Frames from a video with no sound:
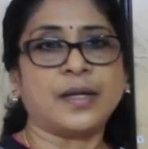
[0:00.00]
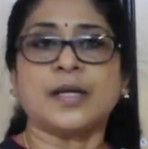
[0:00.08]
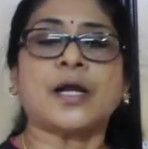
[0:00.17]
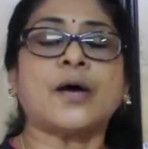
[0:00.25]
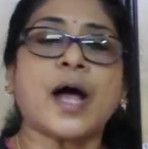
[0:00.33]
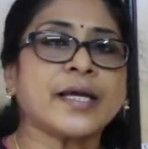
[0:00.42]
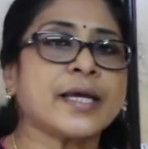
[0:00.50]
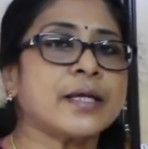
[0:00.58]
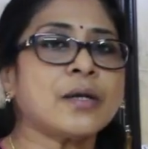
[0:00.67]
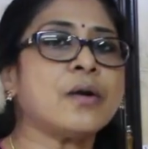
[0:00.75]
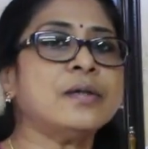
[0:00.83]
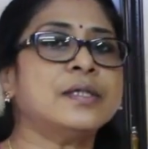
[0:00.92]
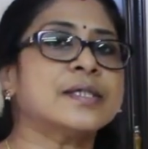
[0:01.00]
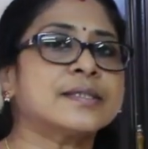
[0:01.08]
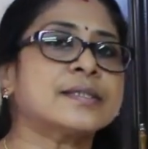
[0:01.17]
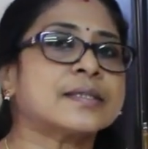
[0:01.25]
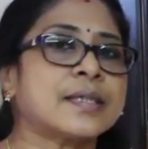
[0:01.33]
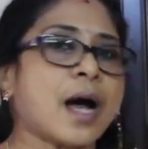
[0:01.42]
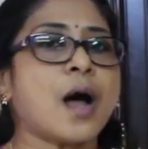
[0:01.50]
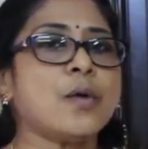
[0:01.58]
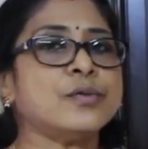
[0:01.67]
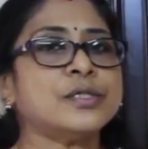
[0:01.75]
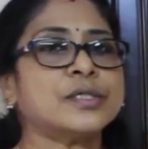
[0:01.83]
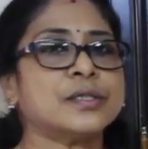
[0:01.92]
Now, I cannot
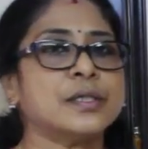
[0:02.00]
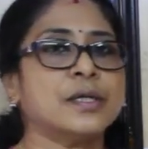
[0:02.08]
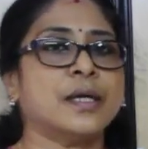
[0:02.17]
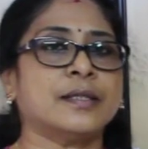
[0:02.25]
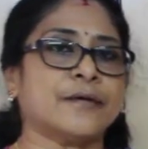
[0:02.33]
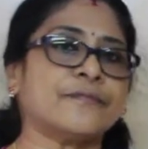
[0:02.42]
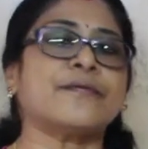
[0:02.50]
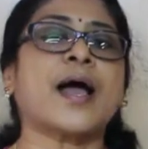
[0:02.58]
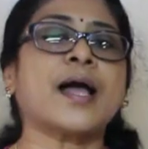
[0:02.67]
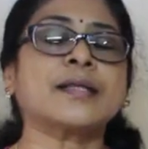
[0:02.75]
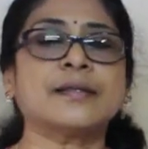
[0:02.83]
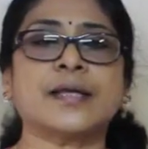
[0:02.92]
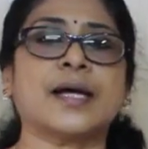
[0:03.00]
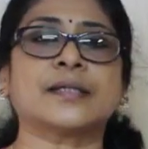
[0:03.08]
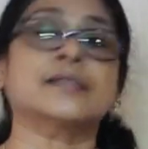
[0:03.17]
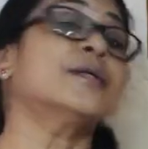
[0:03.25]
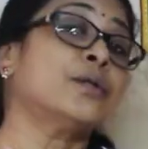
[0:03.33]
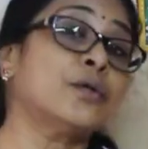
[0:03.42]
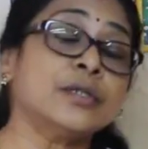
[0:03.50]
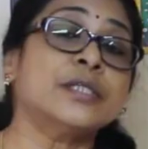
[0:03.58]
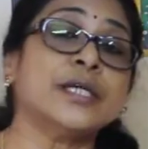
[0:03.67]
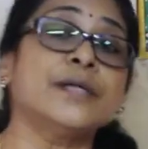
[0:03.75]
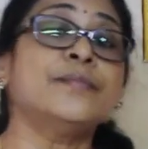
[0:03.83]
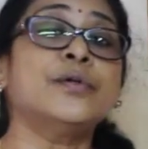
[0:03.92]
discount the fact that
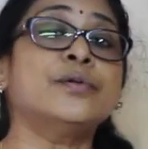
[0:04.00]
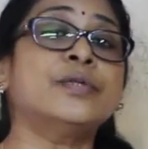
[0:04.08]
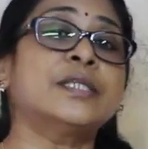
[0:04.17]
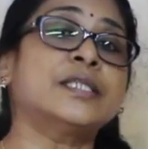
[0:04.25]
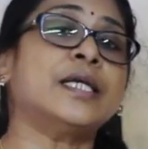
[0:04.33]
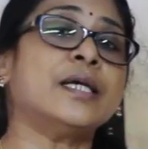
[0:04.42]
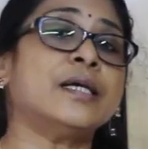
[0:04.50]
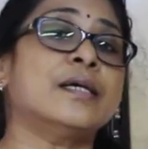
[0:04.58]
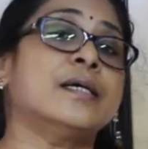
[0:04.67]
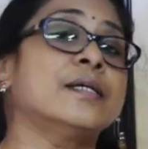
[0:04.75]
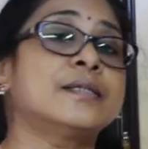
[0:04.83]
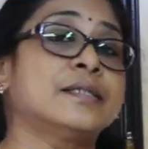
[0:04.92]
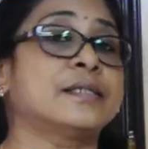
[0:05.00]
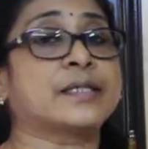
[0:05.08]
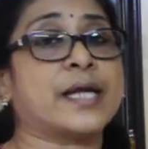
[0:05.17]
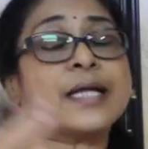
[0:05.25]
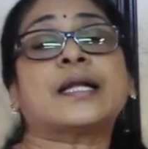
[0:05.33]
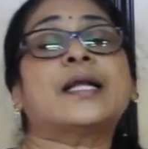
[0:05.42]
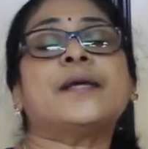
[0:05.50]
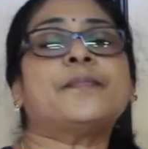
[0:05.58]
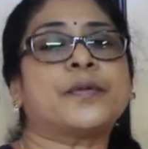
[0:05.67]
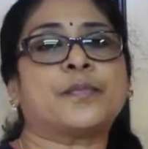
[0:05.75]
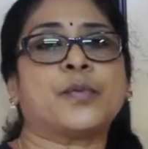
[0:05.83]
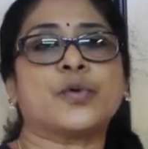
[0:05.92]
good immunity is
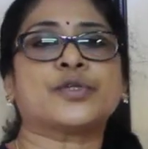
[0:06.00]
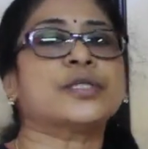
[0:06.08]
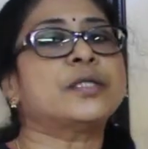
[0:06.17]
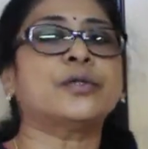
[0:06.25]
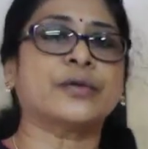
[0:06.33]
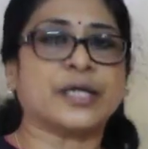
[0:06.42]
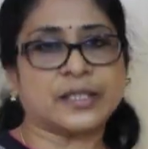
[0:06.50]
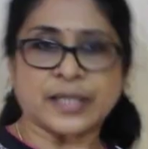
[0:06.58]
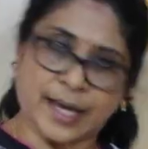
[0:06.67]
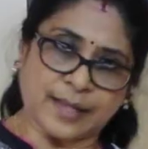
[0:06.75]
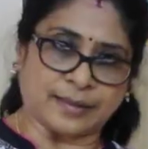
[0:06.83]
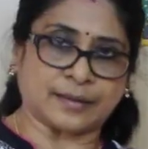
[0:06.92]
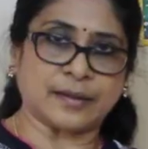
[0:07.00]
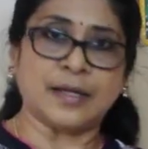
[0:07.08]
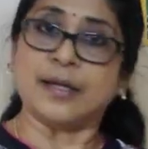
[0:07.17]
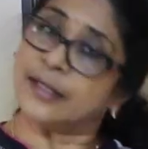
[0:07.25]
directly proportional to good health.